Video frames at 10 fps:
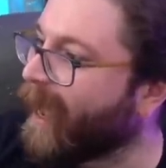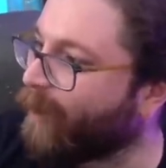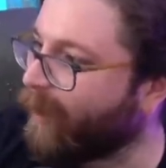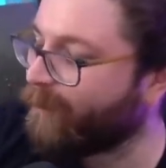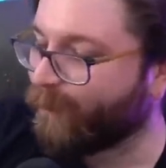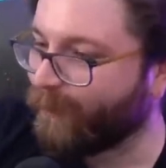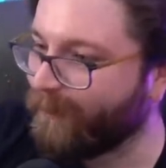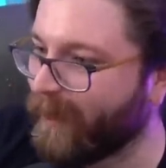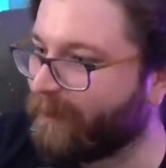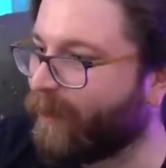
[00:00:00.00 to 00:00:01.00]

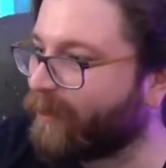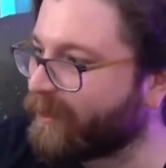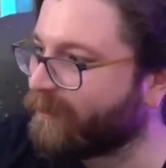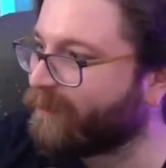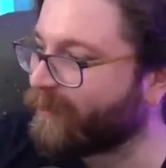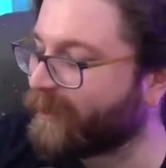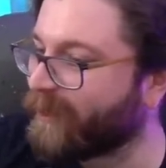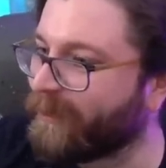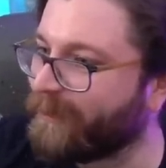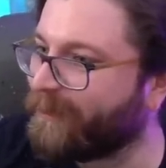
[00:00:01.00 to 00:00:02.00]
However, in parts of
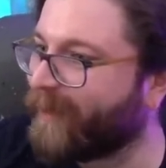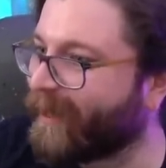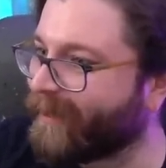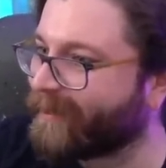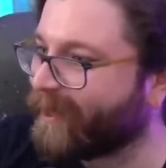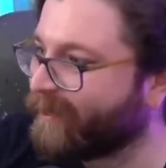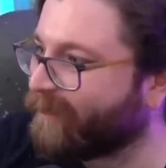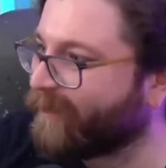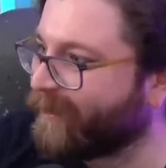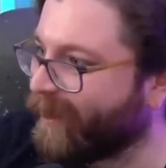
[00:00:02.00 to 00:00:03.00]
Brazil, that
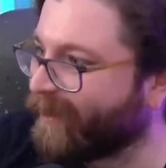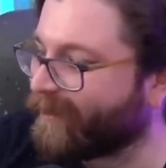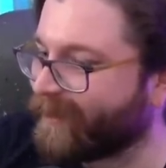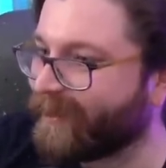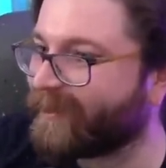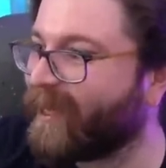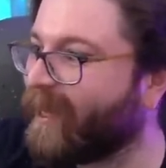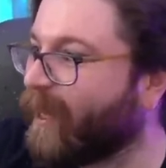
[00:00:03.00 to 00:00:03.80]
incentive did not exist.